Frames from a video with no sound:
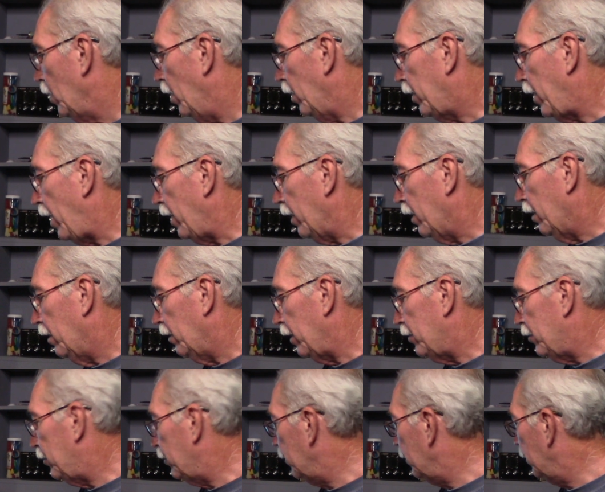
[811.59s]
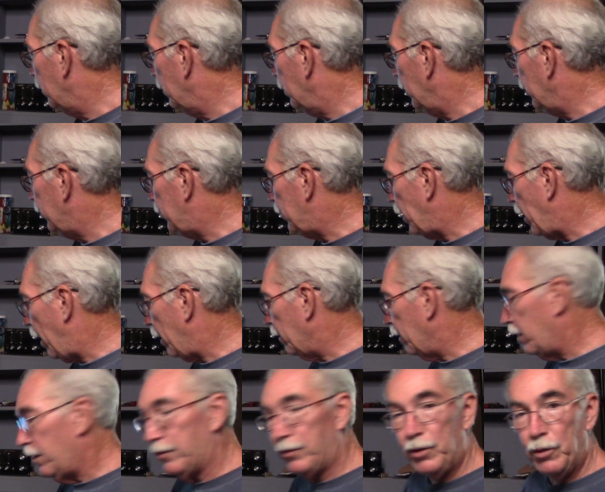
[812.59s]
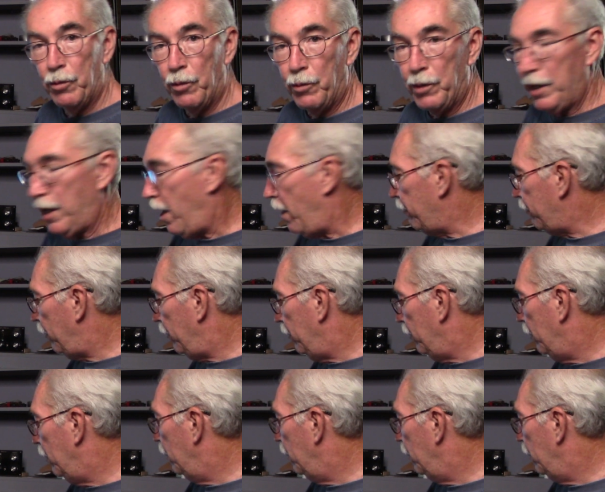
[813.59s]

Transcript: Okay, let's list it out and see what we have.